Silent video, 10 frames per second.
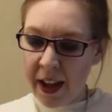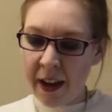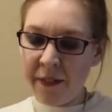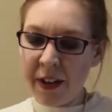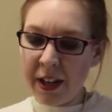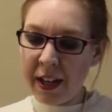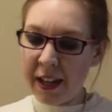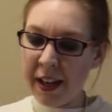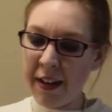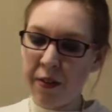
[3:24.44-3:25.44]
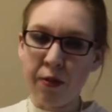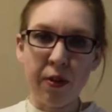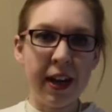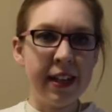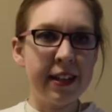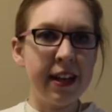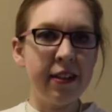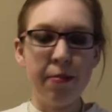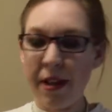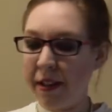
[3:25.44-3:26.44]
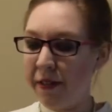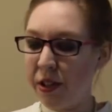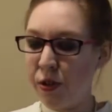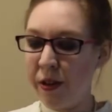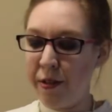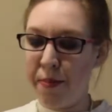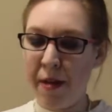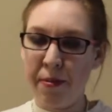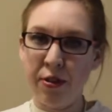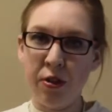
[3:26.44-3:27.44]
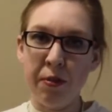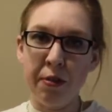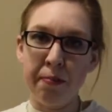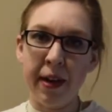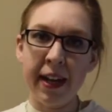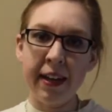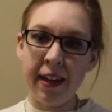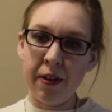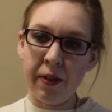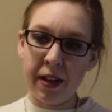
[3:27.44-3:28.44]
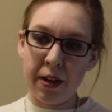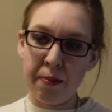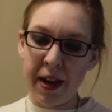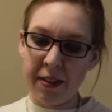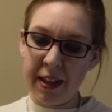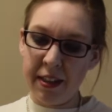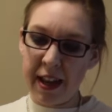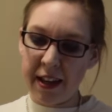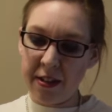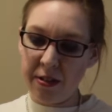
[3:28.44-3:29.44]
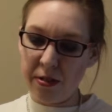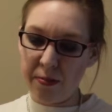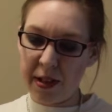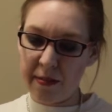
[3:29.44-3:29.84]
and we're going to cut right down the middle of the toilet paper tube. You might not want your mouth in that close.